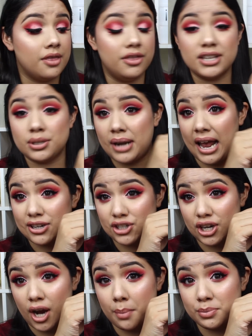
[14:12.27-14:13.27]
This one
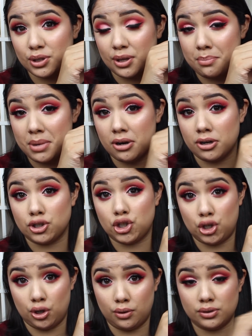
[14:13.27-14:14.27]
actually comes with a mirror
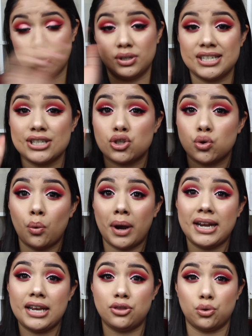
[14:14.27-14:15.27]
too. So this is
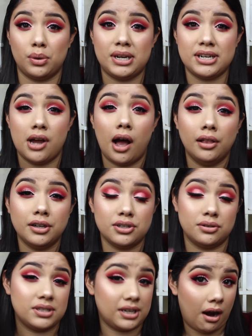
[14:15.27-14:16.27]
$23.
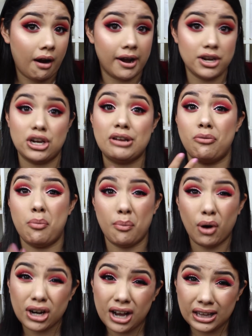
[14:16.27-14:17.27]
So it's like, all right, you give me
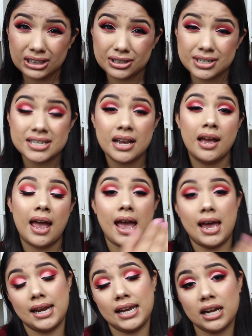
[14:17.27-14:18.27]
more colors
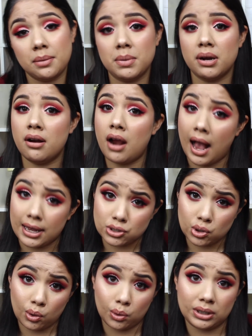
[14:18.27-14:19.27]
and I get a mirror. I
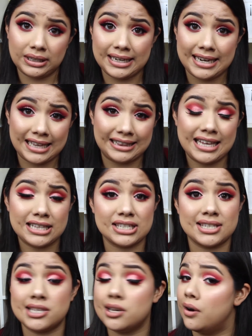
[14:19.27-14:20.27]
totally get that.
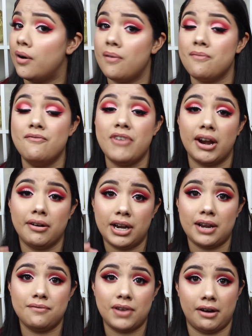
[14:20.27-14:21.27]
Still
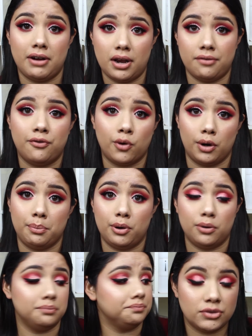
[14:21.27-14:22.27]
very, very
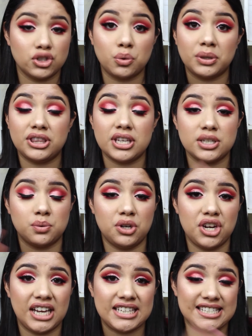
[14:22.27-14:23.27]
affordable. So with this
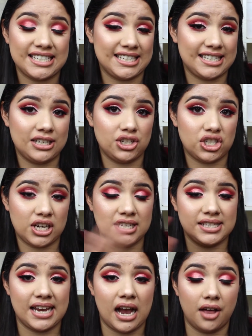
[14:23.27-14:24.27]
one, you get 16
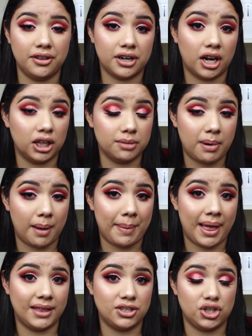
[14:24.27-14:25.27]
shades. The other ColourPop
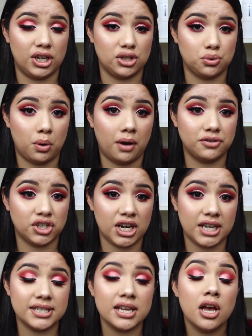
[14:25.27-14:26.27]
palettes, you get 12
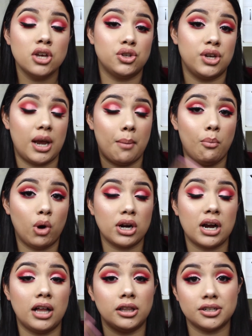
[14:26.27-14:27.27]
shades. So you get
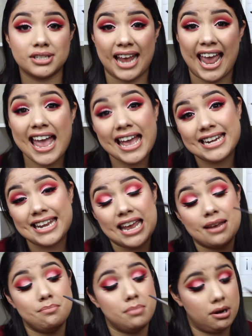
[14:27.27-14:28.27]
more colors and
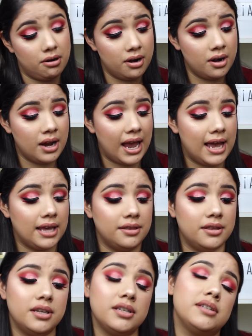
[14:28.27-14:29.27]
a mirror.
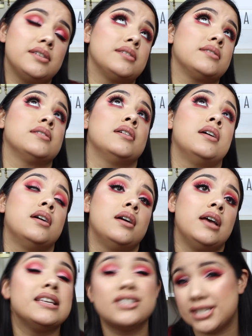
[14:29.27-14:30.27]
And this,
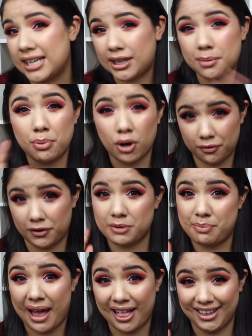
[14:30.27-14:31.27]
it's just like the
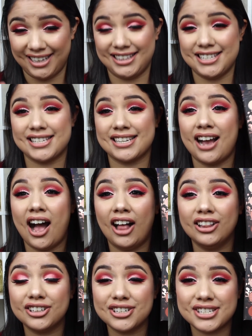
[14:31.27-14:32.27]
perfect palette. This
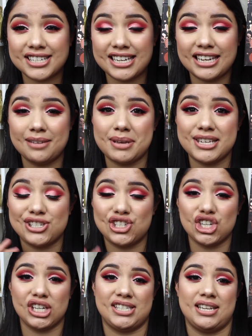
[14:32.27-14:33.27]
color scheme is
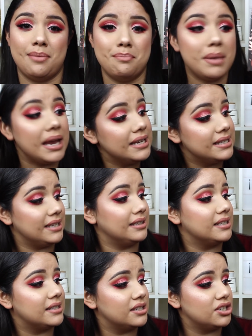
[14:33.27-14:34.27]
just amazing.
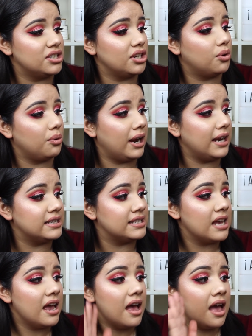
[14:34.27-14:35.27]
This is just a
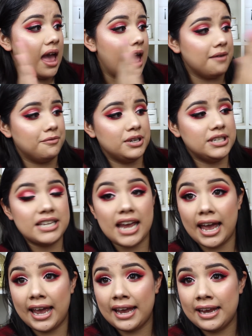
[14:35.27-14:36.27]
great
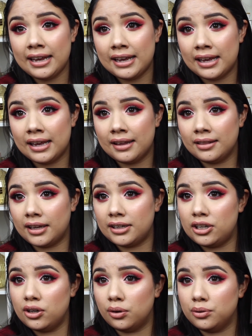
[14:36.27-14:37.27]
everyday,
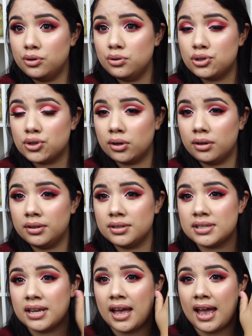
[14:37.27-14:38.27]
like, you know,
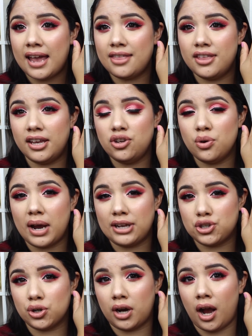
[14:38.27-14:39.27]
neutrals and then you
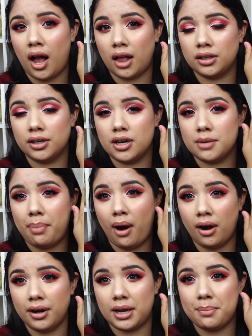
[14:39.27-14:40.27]
got your color
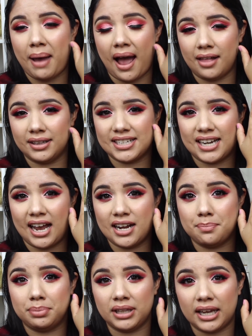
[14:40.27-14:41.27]
party palette to
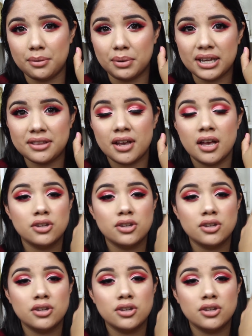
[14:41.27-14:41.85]
kind of play with.